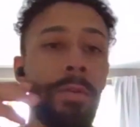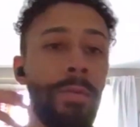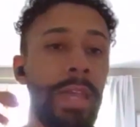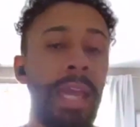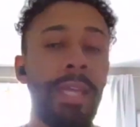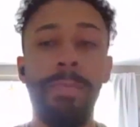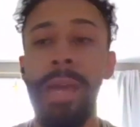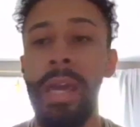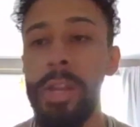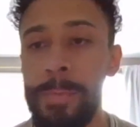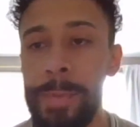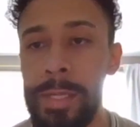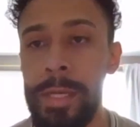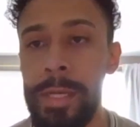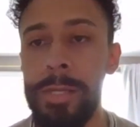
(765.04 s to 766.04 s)
case
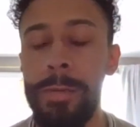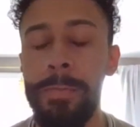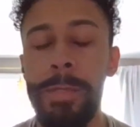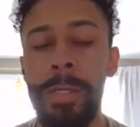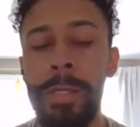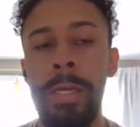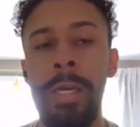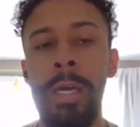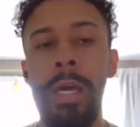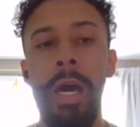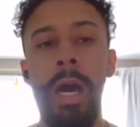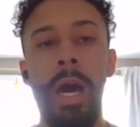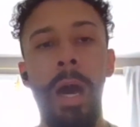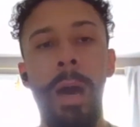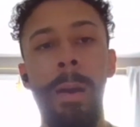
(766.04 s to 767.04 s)
management systems,
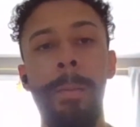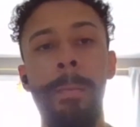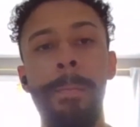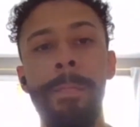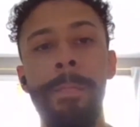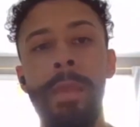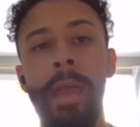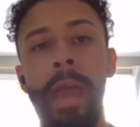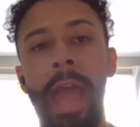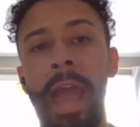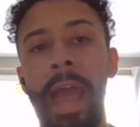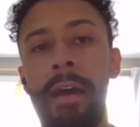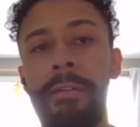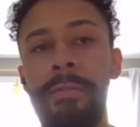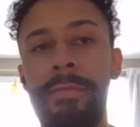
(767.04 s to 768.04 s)

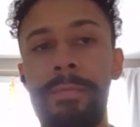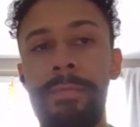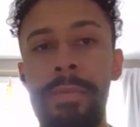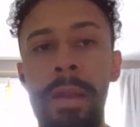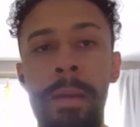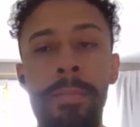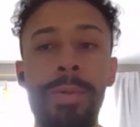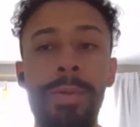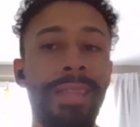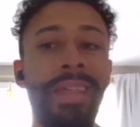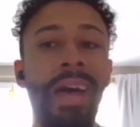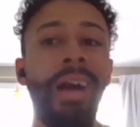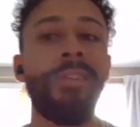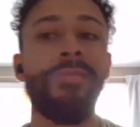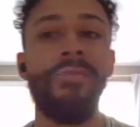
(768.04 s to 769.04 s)
have numbers in the
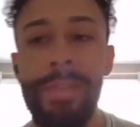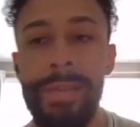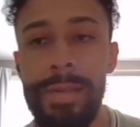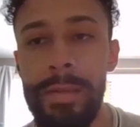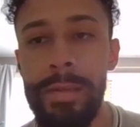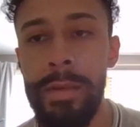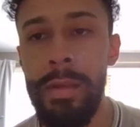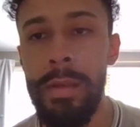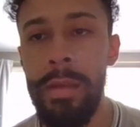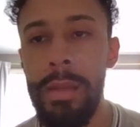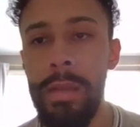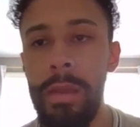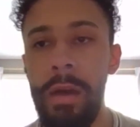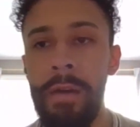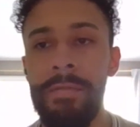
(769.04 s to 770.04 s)
hundreds
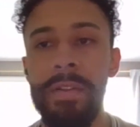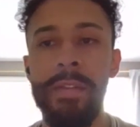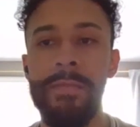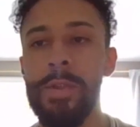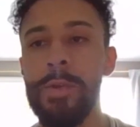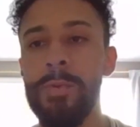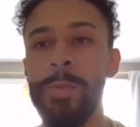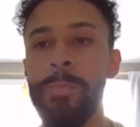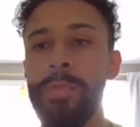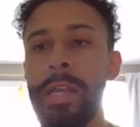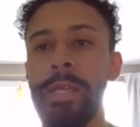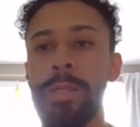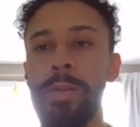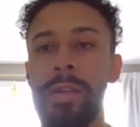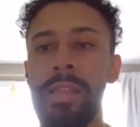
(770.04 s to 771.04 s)
of individuals
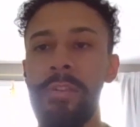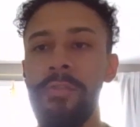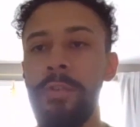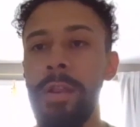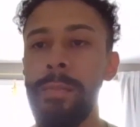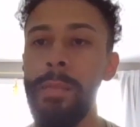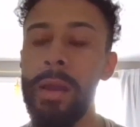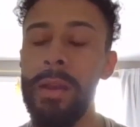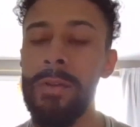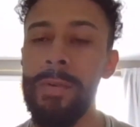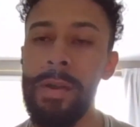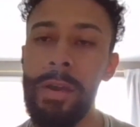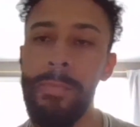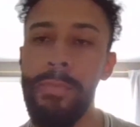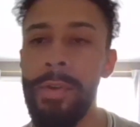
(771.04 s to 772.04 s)
placed on electronic
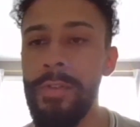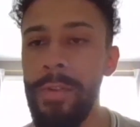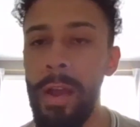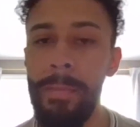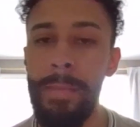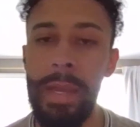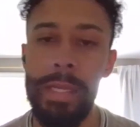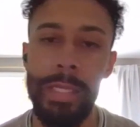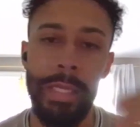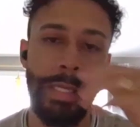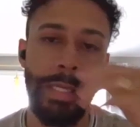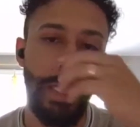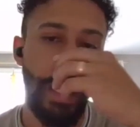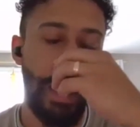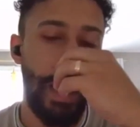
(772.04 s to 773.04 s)
monitoring on a pretrial
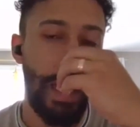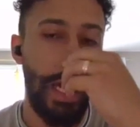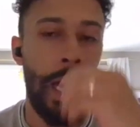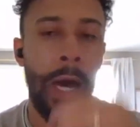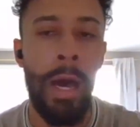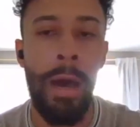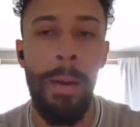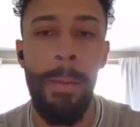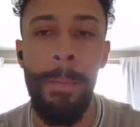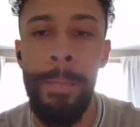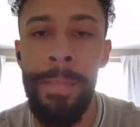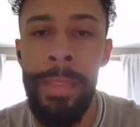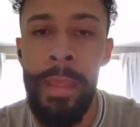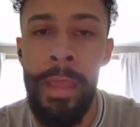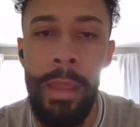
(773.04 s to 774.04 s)
basis.
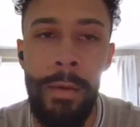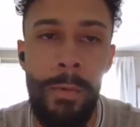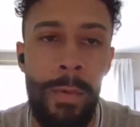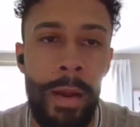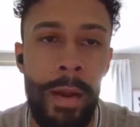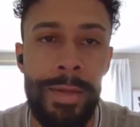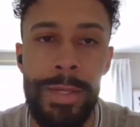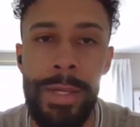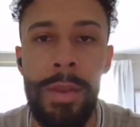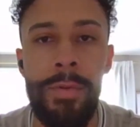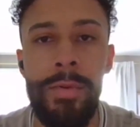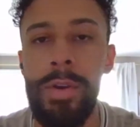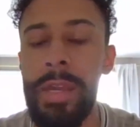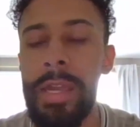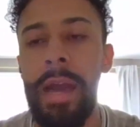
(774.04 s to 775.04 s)
Whereas,
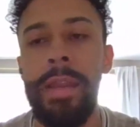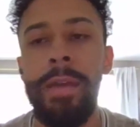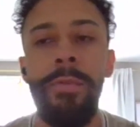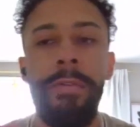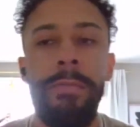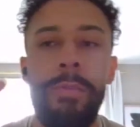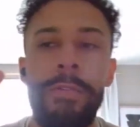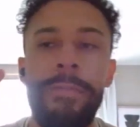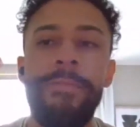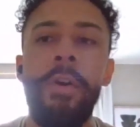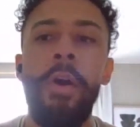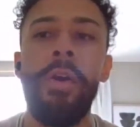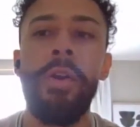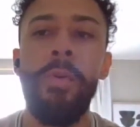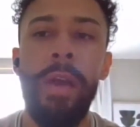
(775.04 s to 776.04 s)
Cook County, we're
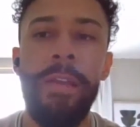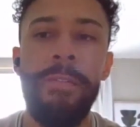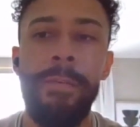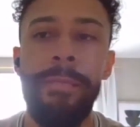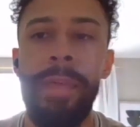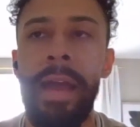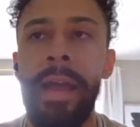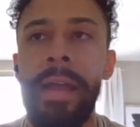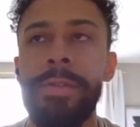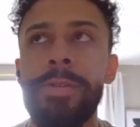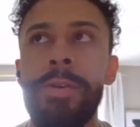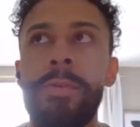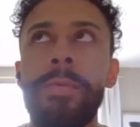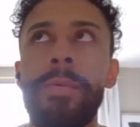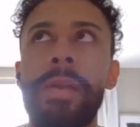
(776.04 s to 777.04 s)
far and away from that.
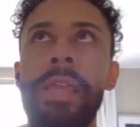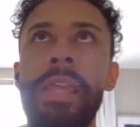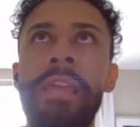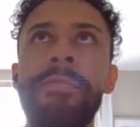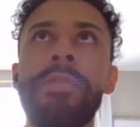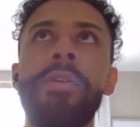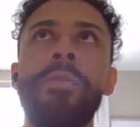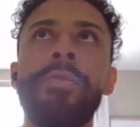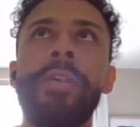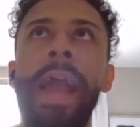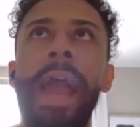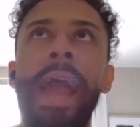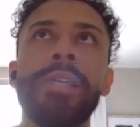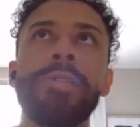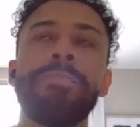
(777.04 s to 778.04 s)
So even though there
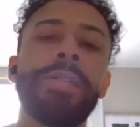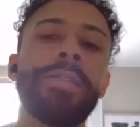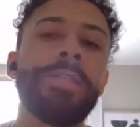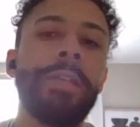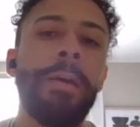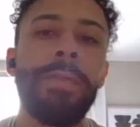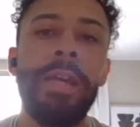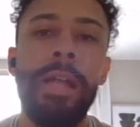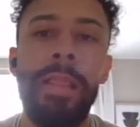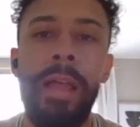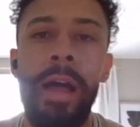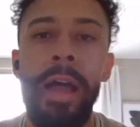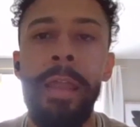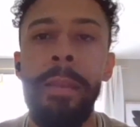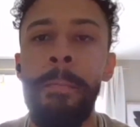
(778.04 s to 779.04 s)
has been some
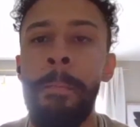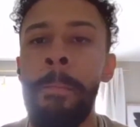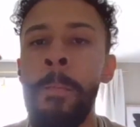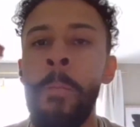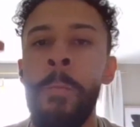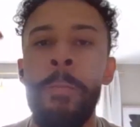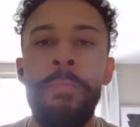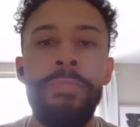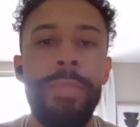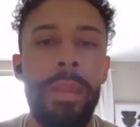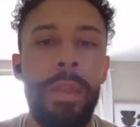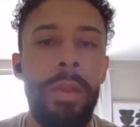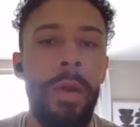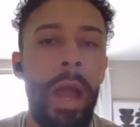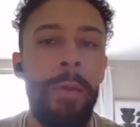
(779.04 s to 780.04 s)
decline,
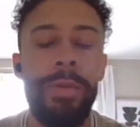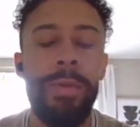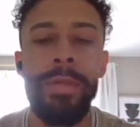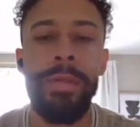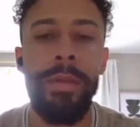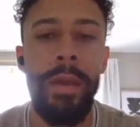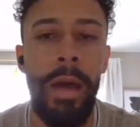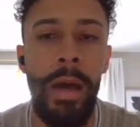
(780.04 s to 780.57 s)
I wouldn't